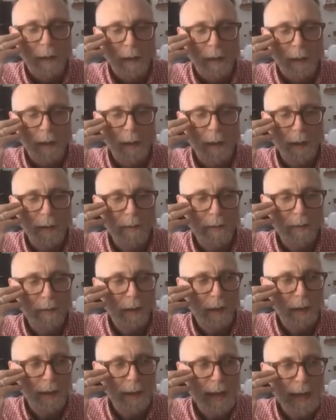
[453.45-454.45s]
I'd
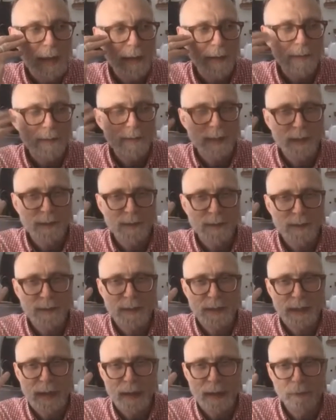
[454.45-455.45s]
had a
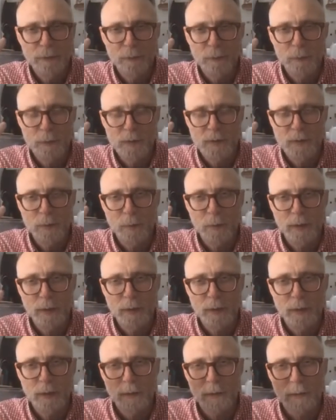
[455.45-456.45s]
sexist gaffe with
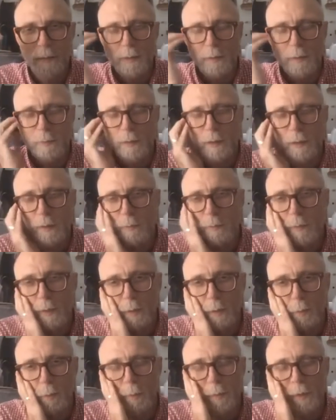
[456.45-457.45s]
somebody,
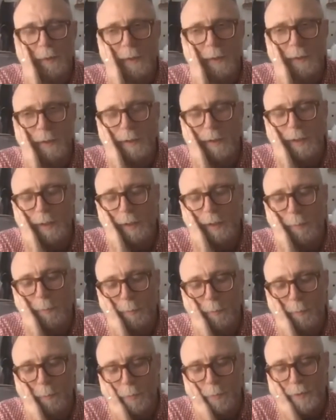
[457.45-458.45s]
a woman that
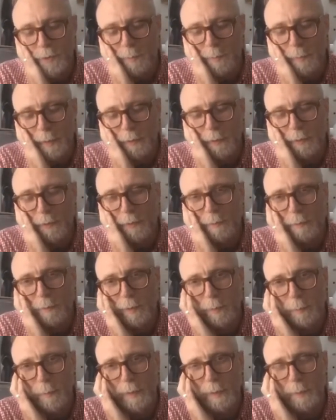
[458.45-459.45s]
was the mother of
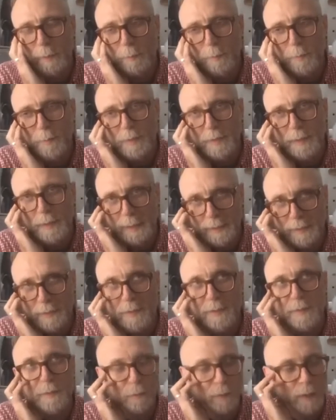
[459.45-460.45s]
one of my
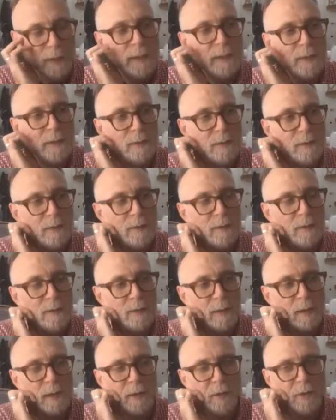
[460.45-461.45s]
son's
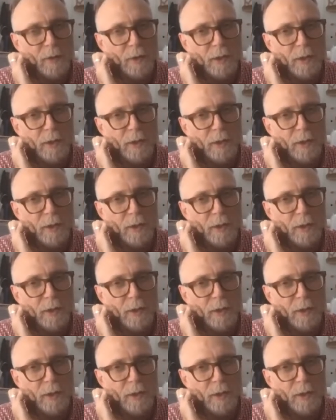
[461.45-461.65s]
friends, and